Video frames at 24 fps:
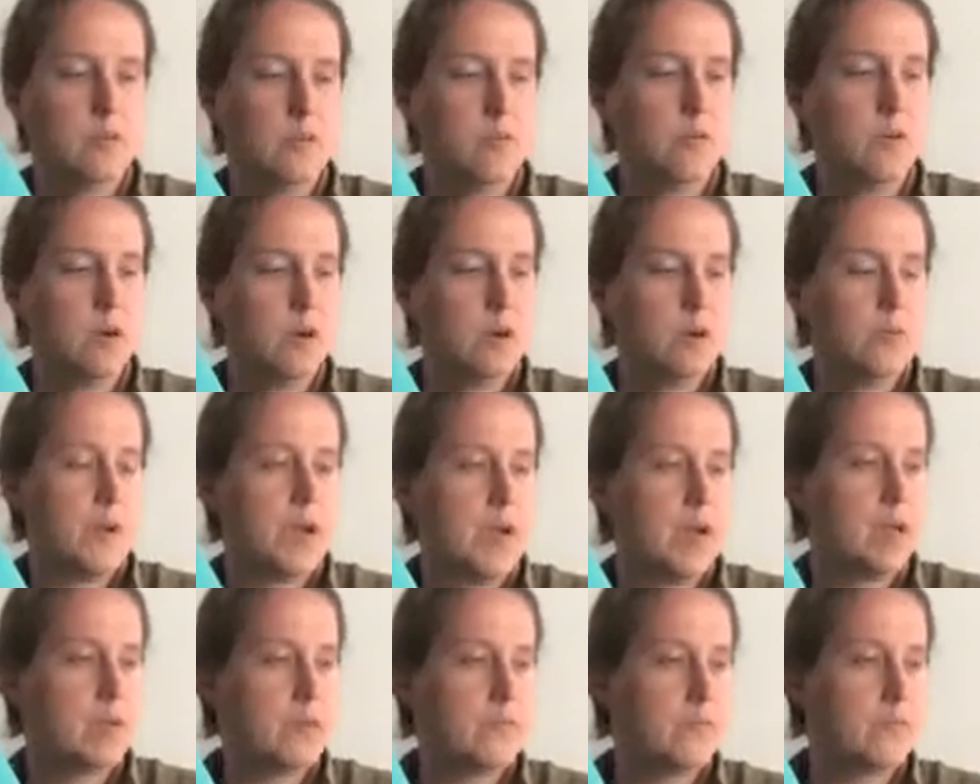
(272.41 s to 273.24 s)
water
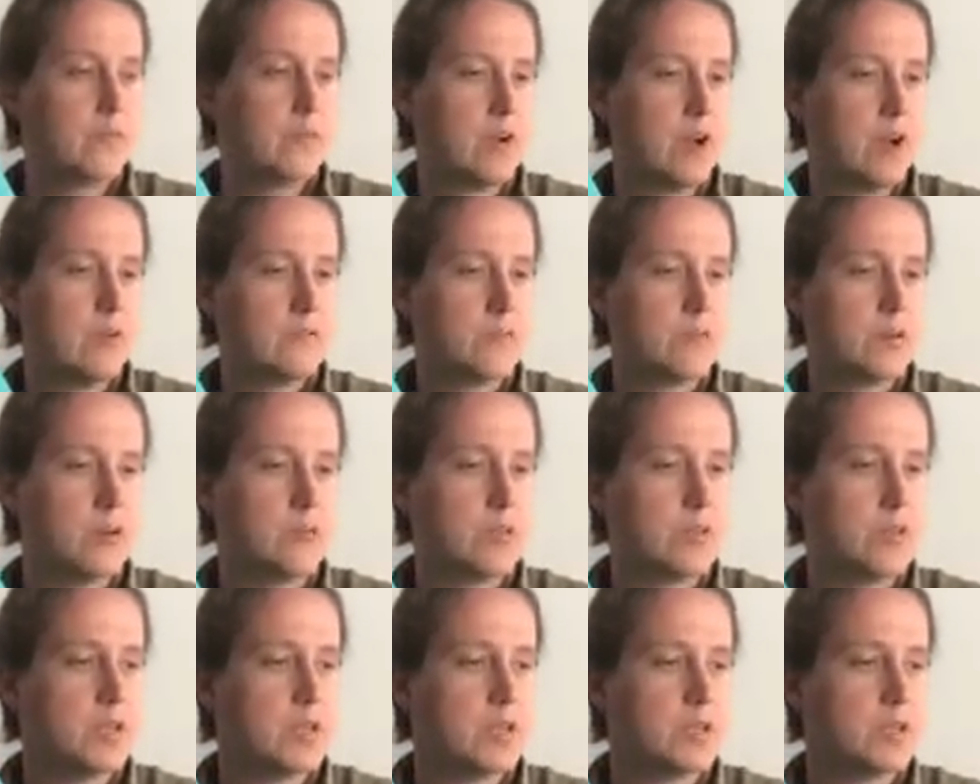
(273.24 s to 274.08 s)
bath for after I'm
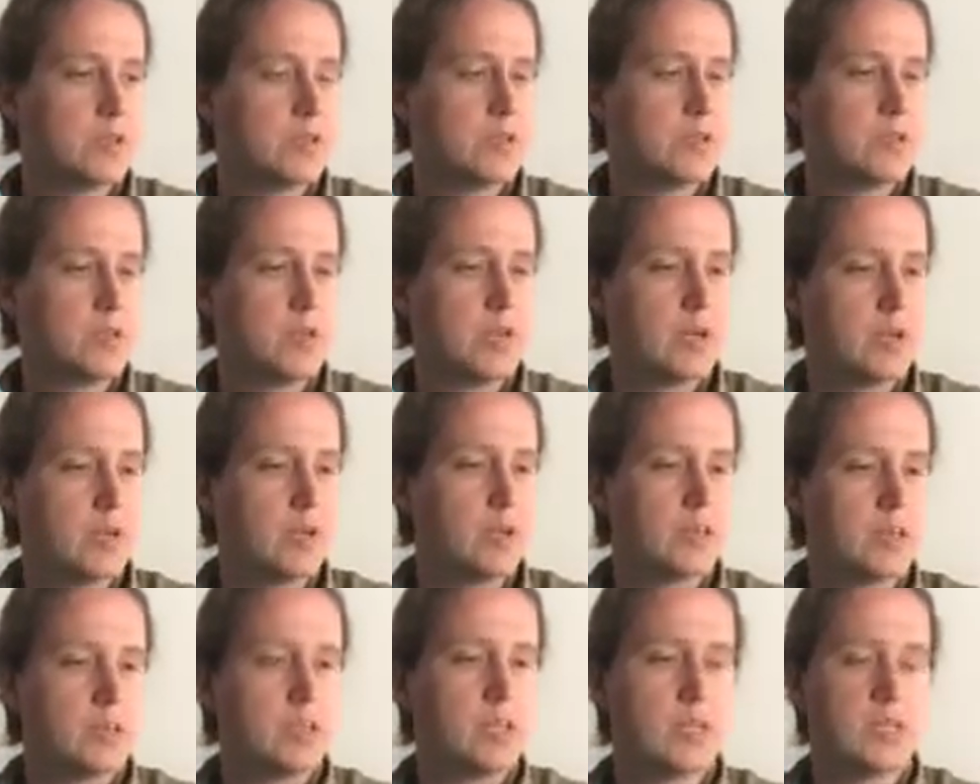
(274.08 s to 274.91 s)
done, so I
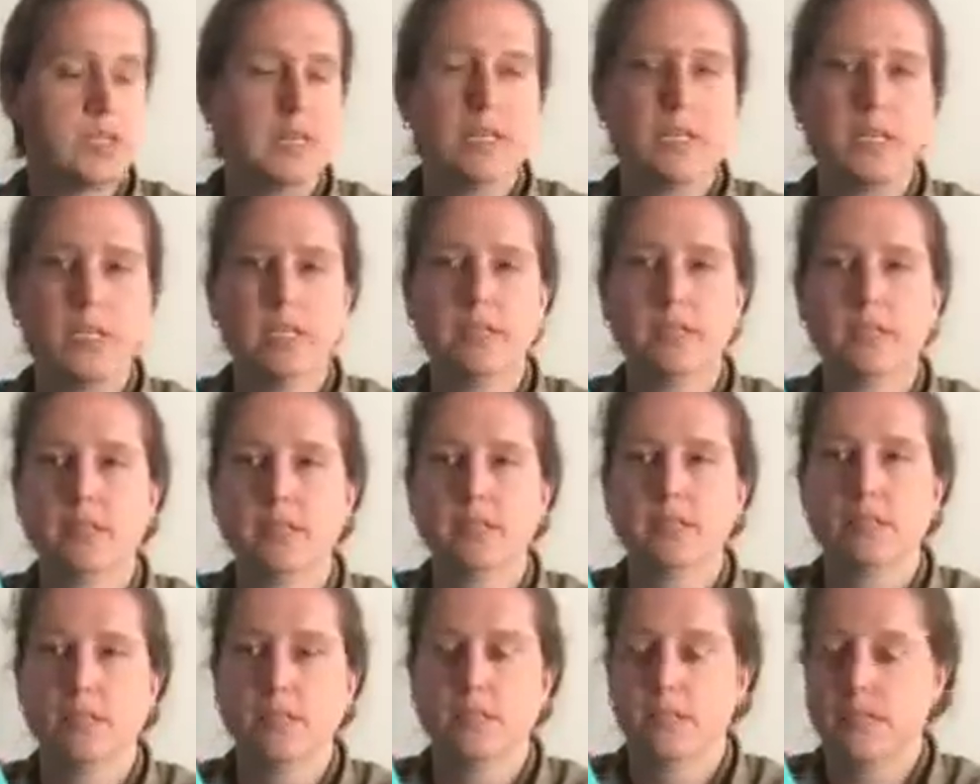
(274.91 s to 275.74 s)
can clean it,
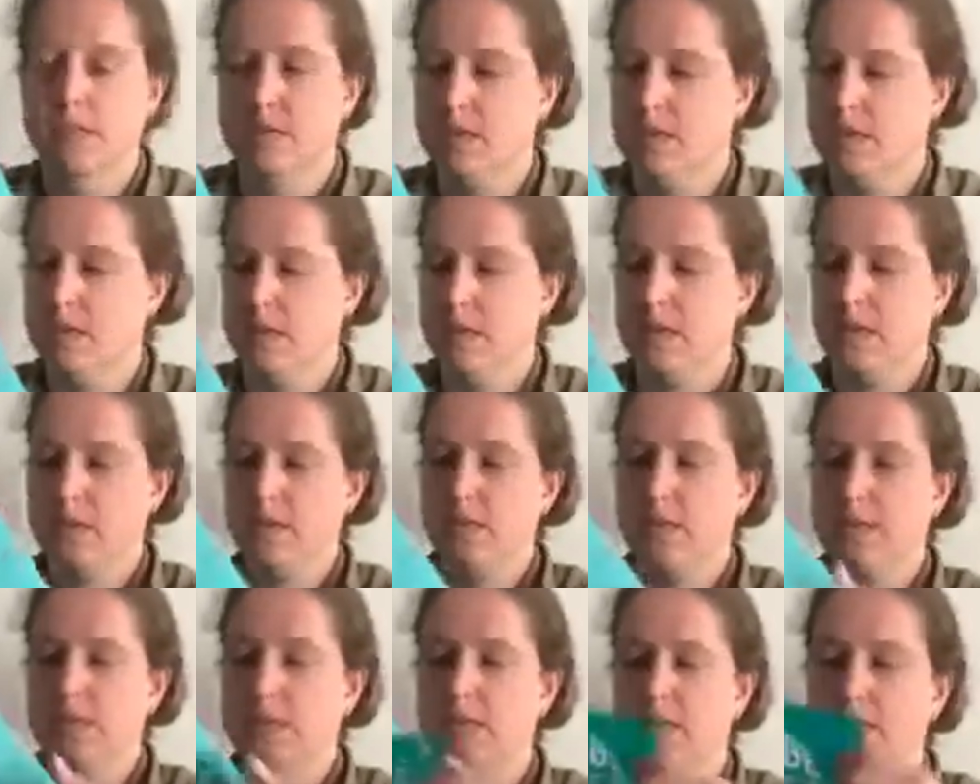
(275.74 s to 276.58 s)

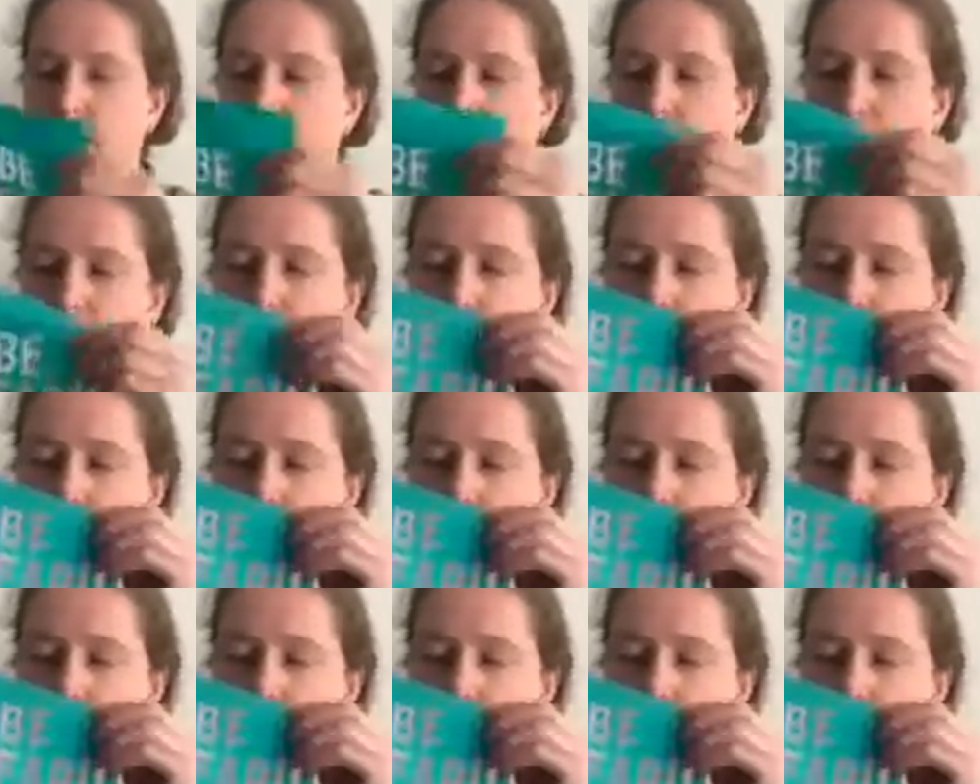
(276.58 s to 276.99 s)
the stencil,